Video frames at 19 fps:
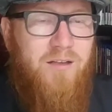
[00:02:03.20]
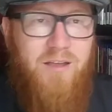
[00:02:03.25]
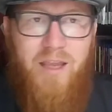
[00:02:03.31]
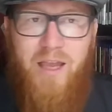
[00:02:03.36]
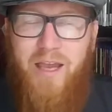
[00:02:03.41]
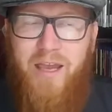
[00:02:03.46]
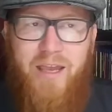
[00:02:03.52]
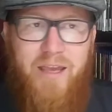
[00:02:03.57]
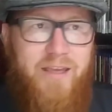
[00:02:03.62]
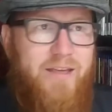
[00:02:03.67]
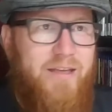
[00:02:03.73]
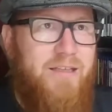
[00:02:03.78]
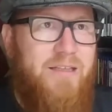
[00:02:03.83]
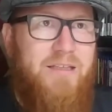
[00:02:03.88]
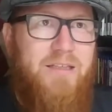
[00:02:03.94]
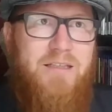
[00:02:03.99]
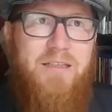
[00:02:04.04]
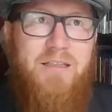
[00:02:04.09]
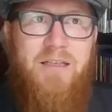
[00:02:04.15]
like,
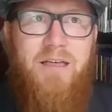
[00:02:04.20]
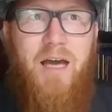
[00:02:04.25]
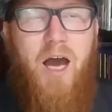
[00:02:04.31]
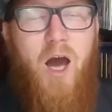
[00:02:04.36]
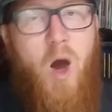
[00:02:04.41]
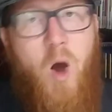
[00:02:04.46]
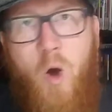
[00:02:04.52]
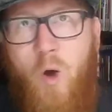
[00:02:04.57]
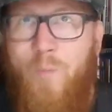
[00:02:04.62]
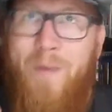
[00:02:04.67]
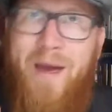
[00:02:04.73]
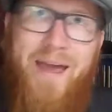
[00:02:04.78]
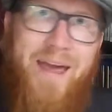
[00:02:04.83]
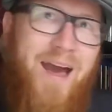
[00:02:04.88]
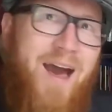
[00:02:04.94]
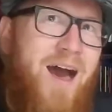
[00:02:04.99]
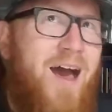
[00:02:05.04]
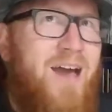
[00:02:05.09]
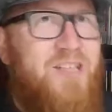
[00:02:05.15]
"Oh my
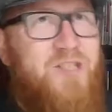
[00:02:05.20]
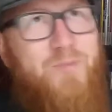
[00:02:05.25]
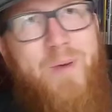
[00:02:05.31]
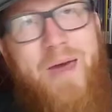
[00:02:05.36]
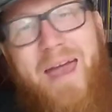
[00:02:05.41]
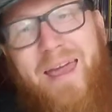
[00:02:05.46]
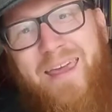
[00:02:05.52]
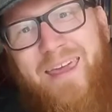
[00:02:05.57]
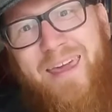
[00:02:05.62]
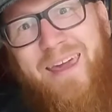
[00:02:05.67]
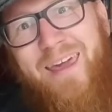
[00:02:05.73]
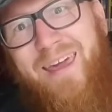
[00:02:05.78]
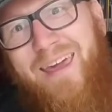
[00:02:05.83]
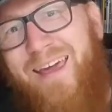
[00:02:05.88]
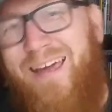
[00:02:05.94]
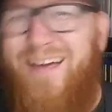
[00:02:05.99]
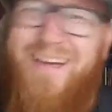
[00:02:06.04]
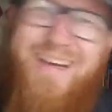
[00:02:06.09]
gosh, Becky!"